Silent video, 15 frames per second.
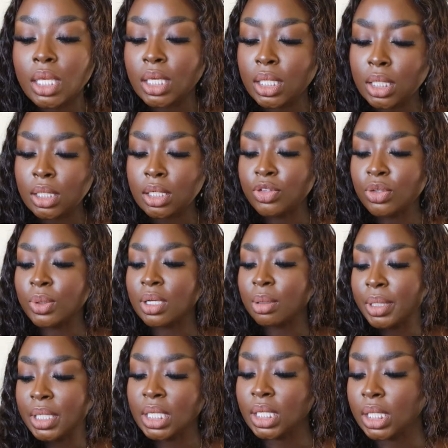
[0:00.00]
You know, if you want to
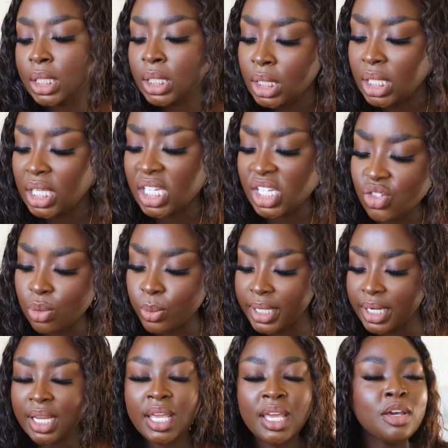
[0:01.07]
be extra
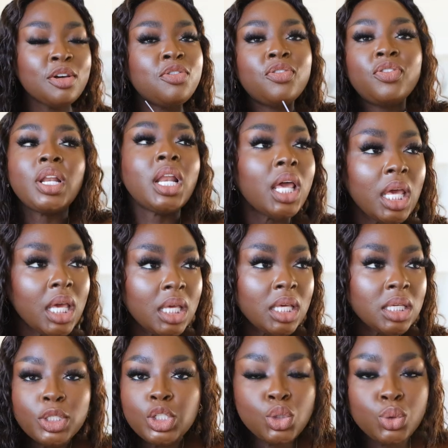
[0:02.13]
with it. Fleur
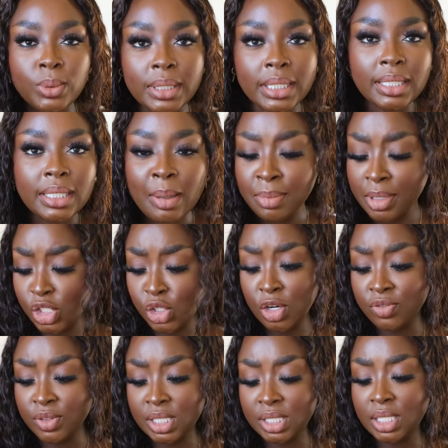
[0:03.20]
patchouli. I'm not sure
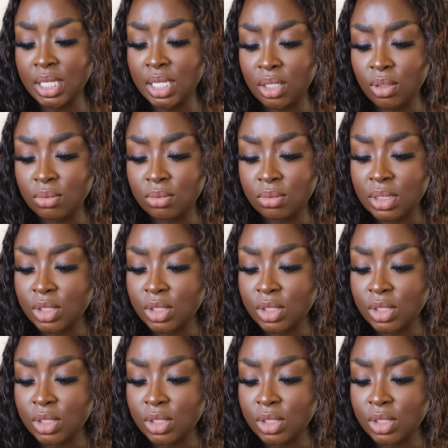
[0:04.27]
if the D.